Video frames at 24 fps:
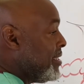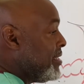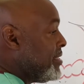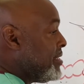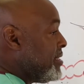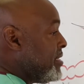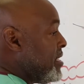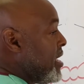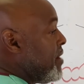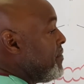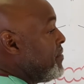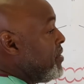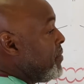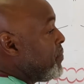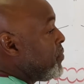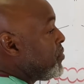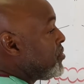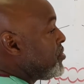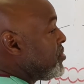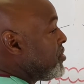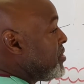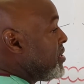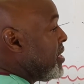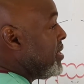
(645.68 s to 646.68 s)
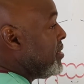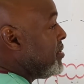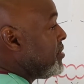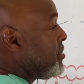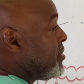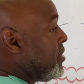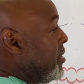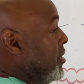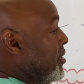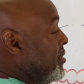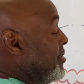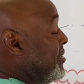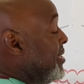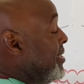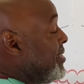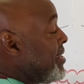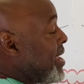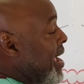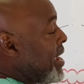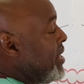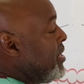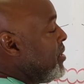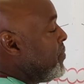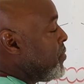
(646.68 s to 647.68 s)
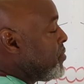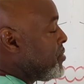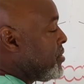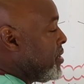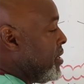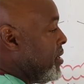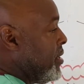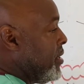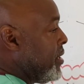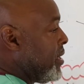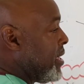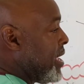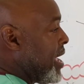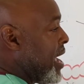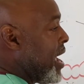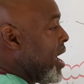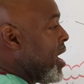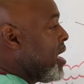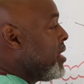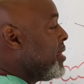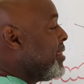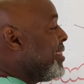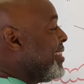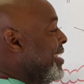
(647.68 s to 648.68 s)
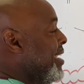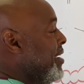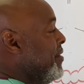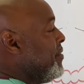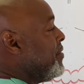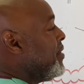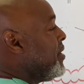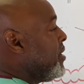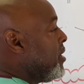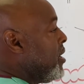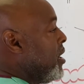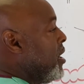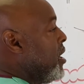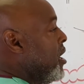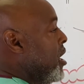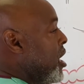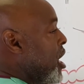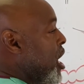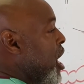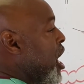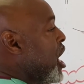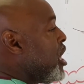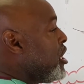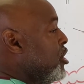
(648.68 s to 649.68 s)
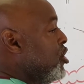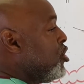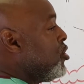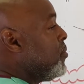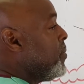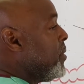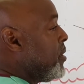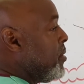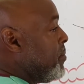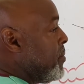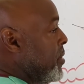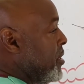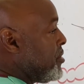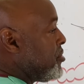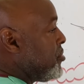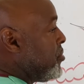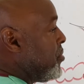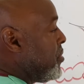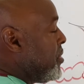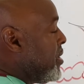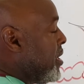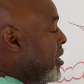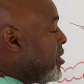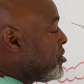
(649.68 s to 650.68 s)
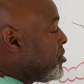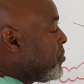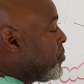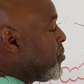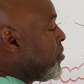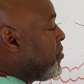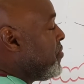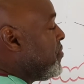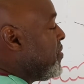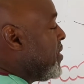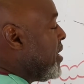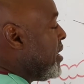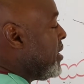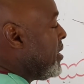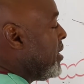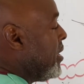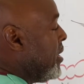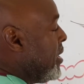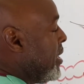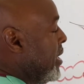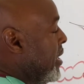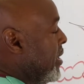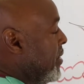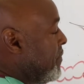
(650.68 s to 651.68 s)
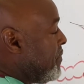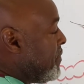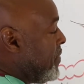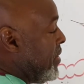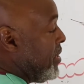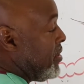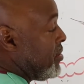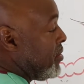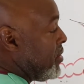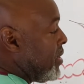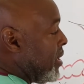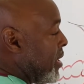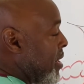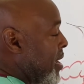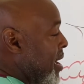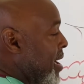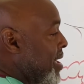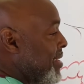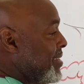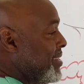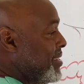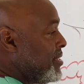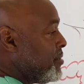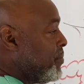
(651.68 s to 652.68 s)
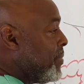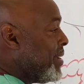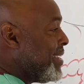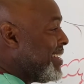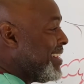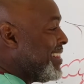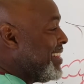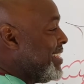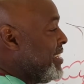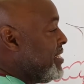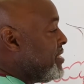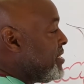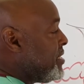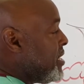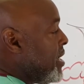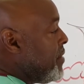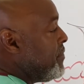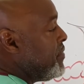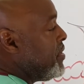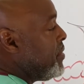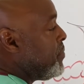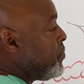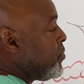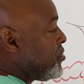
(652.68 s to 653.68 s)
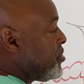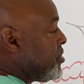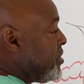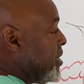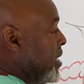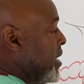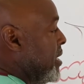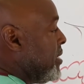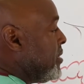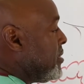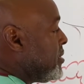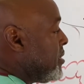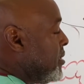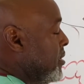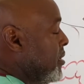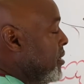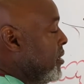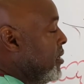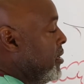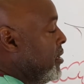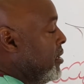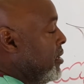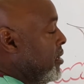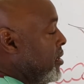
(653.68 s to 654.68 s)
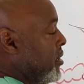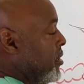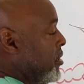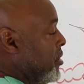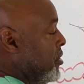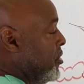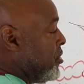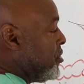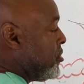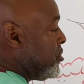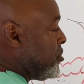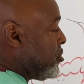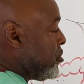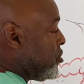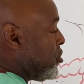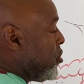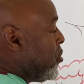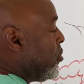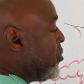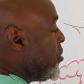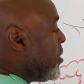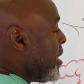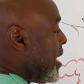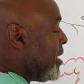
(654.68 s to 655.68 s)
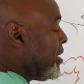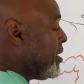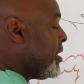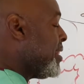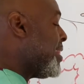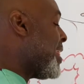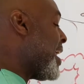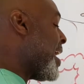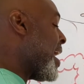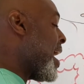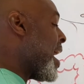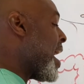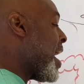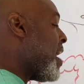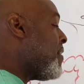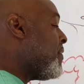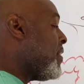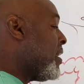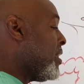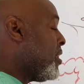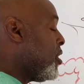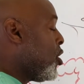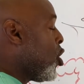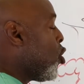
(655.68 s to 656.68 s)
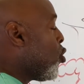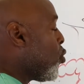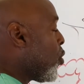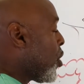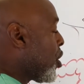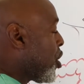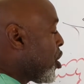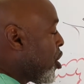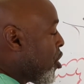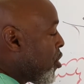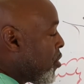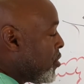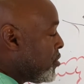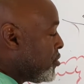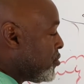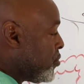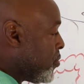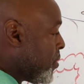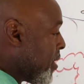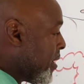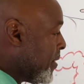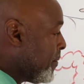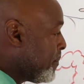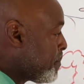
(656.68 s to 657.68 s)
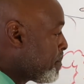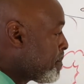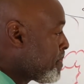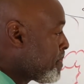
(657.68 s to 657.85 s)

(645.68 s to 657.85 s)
70% to 90% of the can, leaving a little bit of muscle there to prevent fecal incontinence, but at least 70% so that they have a low recurrence rate.